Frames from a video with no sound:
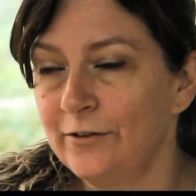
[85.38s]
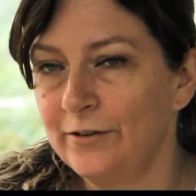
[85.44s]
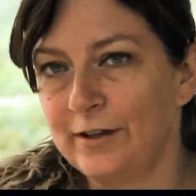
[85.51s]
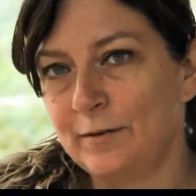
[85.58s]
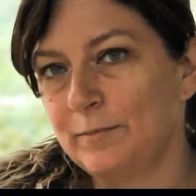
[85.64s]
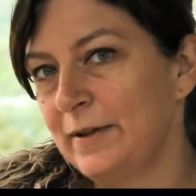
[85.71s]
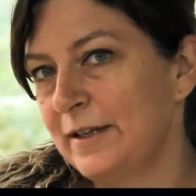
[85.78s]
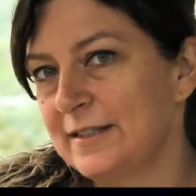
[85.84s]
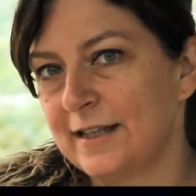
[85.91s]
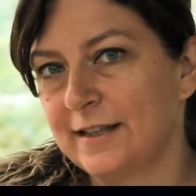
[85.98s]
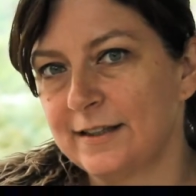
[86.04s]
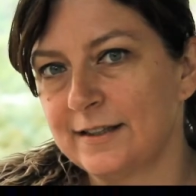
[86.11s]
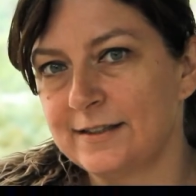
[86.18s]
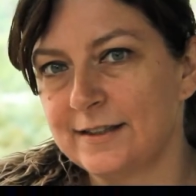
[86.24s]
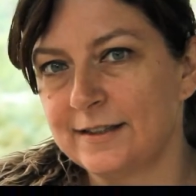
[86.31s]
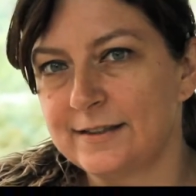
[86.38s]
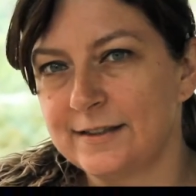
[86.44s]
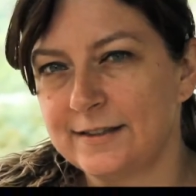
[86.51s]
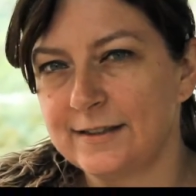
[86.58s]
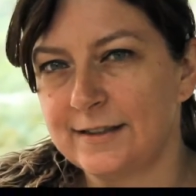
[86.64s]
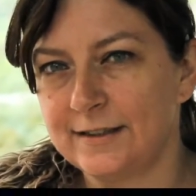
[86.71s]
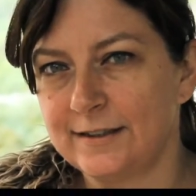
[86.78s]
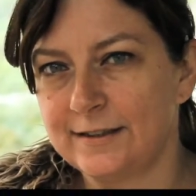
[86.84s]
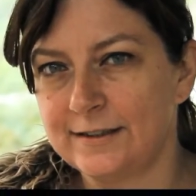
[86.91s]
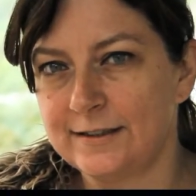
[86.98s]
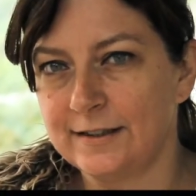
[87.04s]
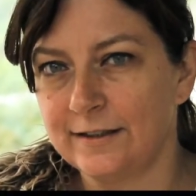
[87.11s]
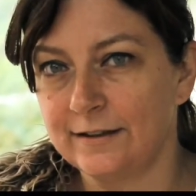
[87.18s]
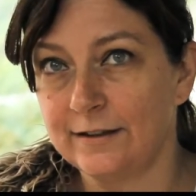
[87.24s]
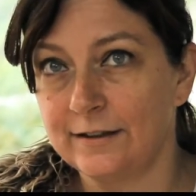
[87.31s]
know that a place like this existed
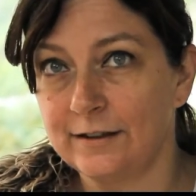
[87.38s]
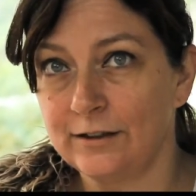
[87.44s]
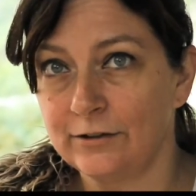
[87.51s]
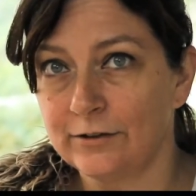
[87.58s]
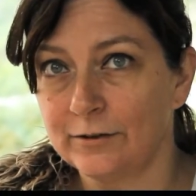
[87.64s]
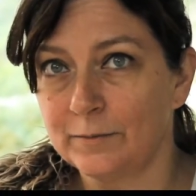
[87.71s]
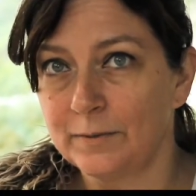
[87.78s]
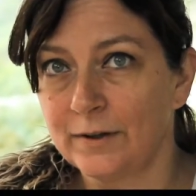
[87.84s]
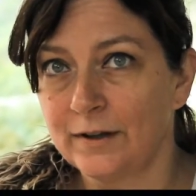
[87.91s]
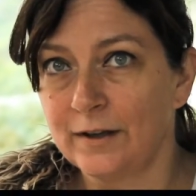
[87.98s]
still in Europe.